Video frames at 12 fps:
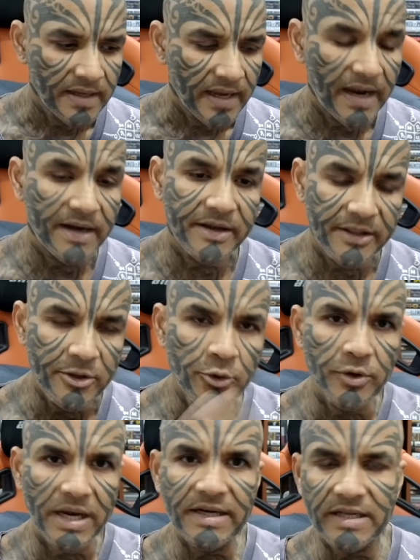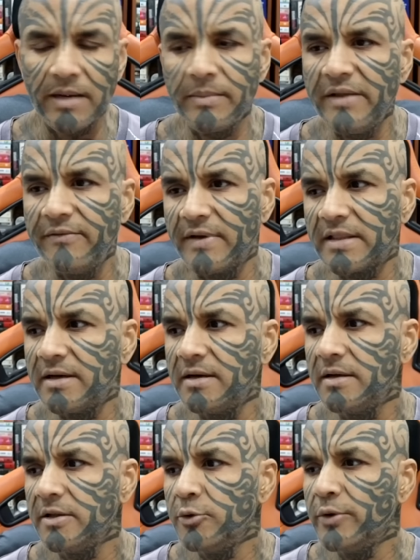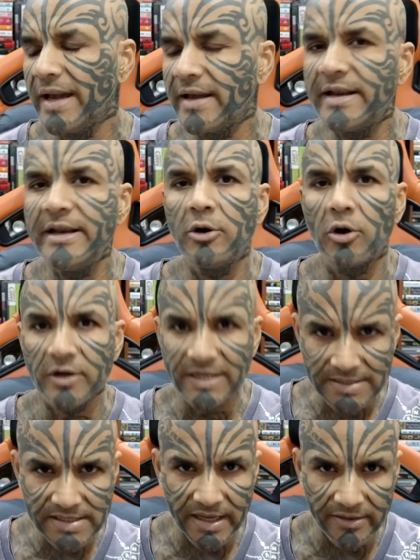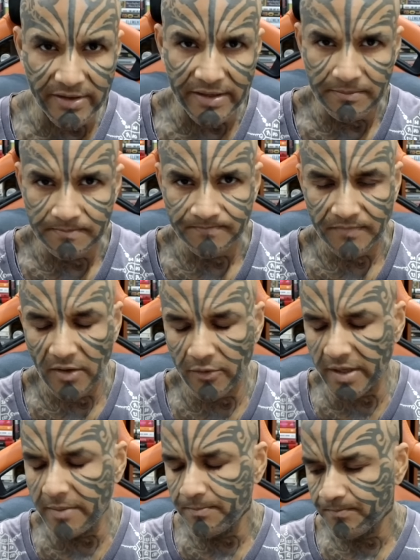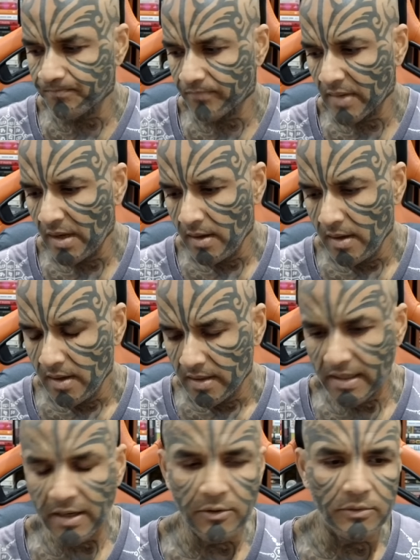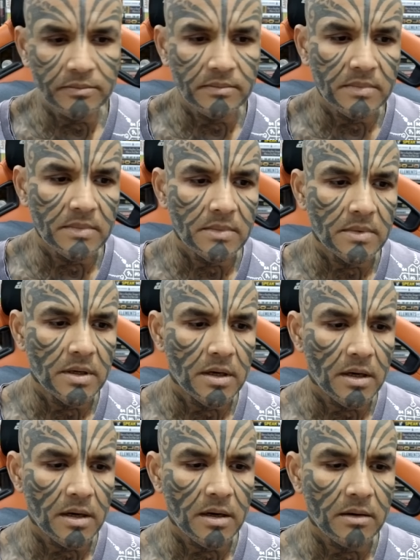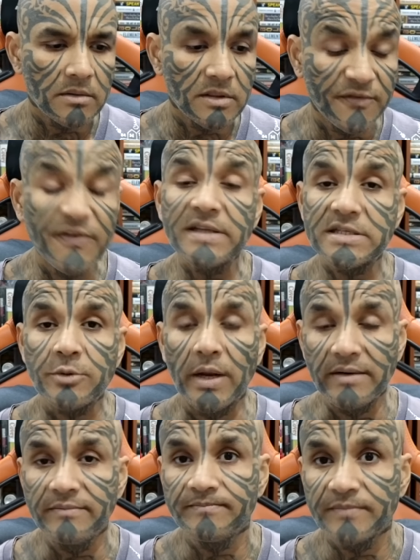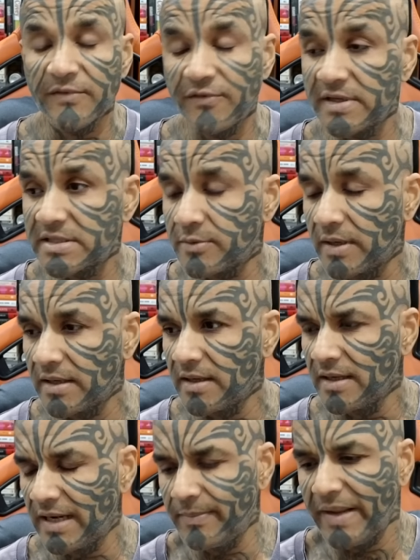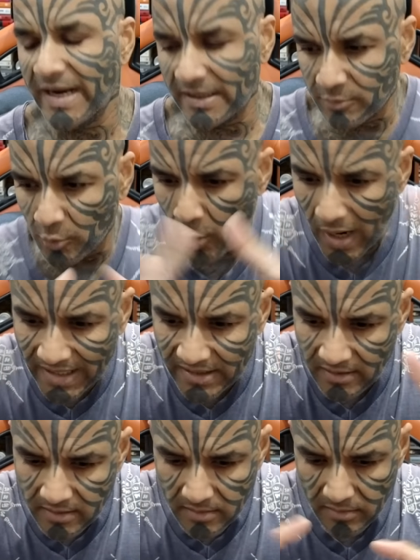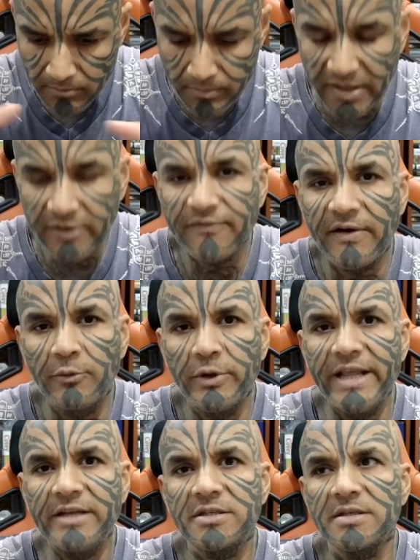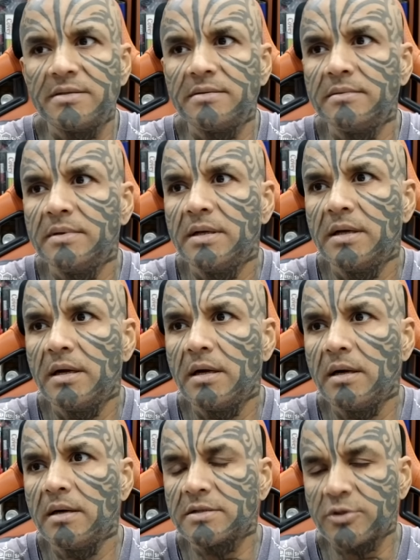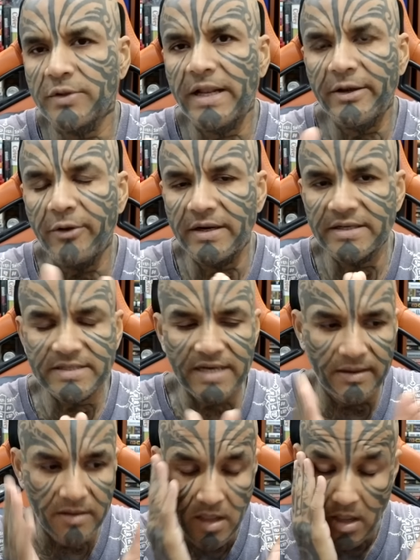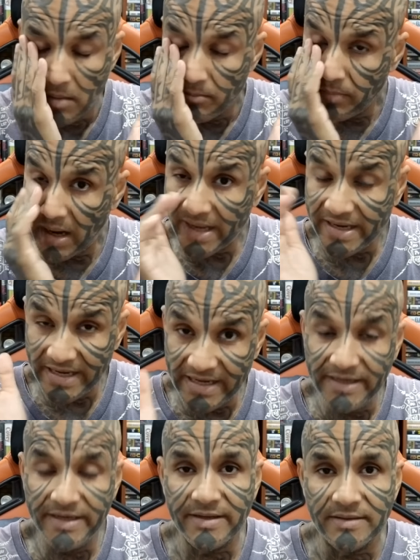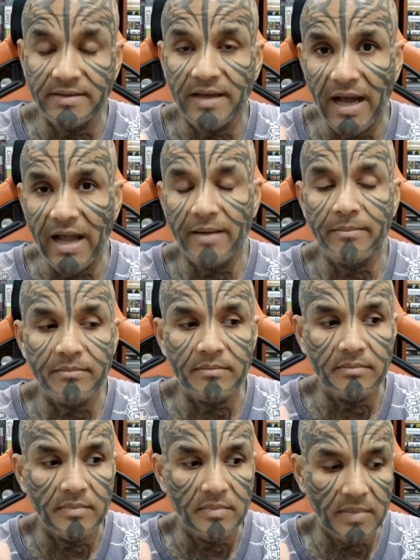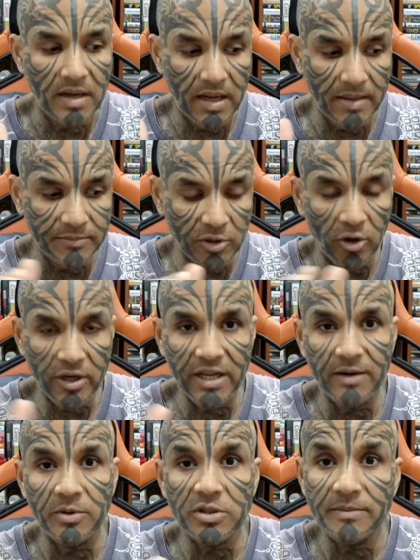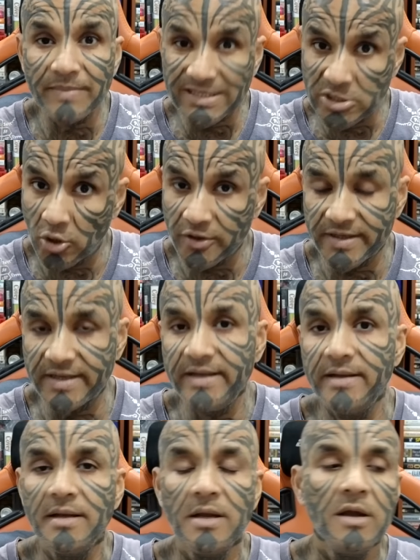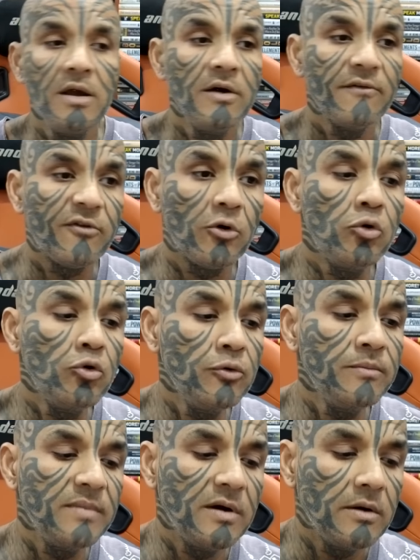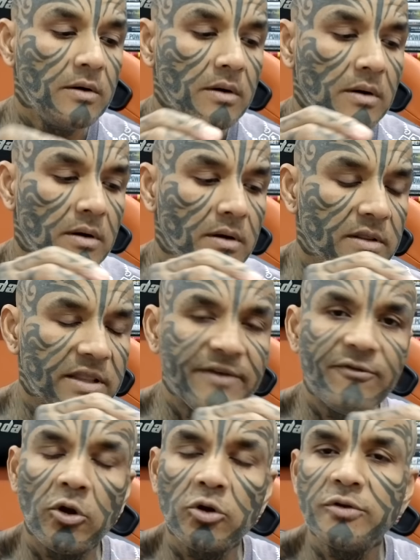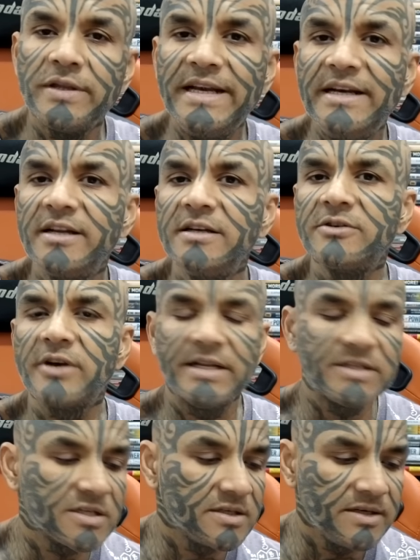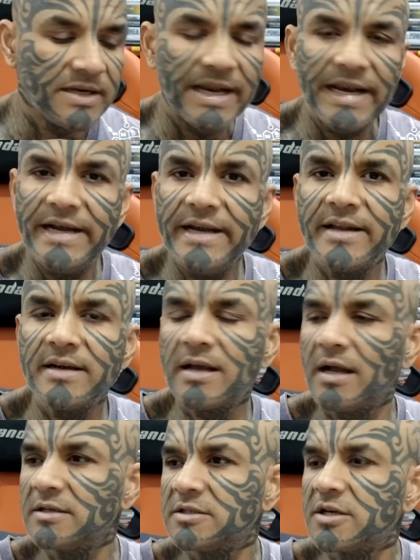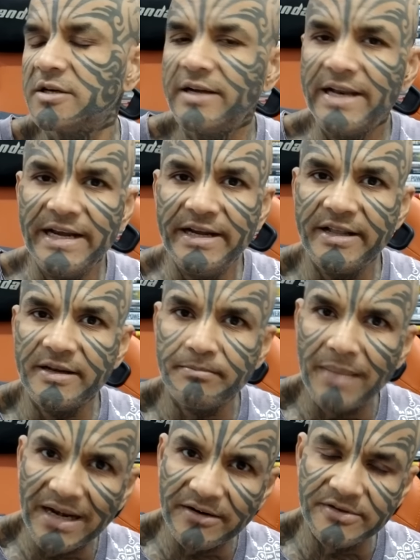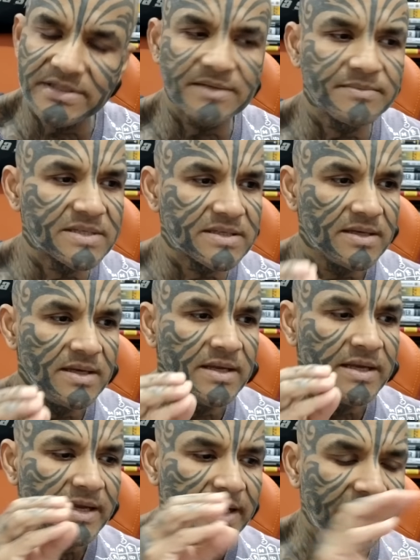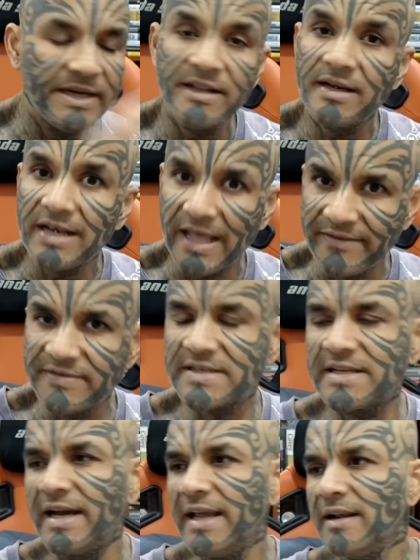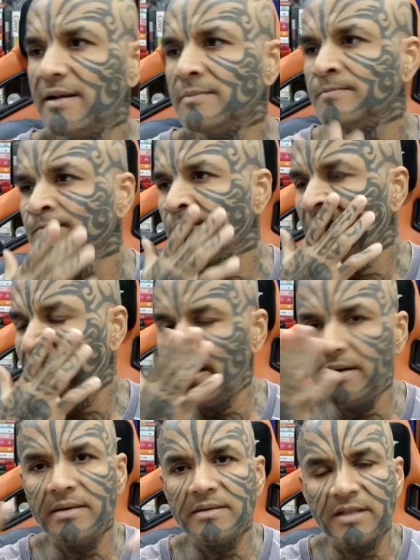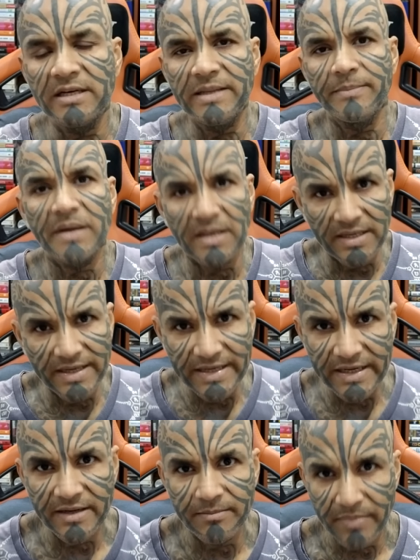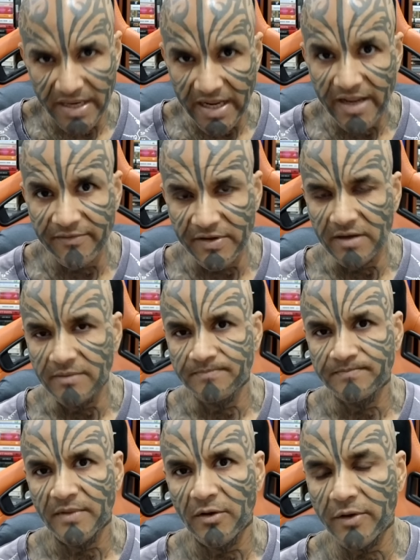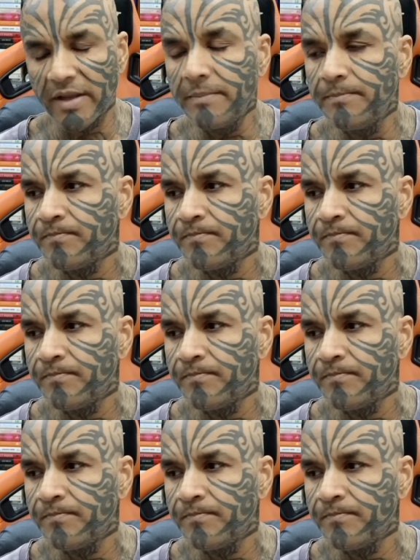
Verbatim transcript: And you can tell me whether you agree or disagree. Okay? Now, uh, the first one. First one. Uh, let me get one bit of foundation uh, so that you understand. By Indian, I'm, I'm talking about the majority for whom they follow the Indian tradition, Indian culture, Indian mannerisms, Indian lifestyle, and the typical Indian behavior. Okay?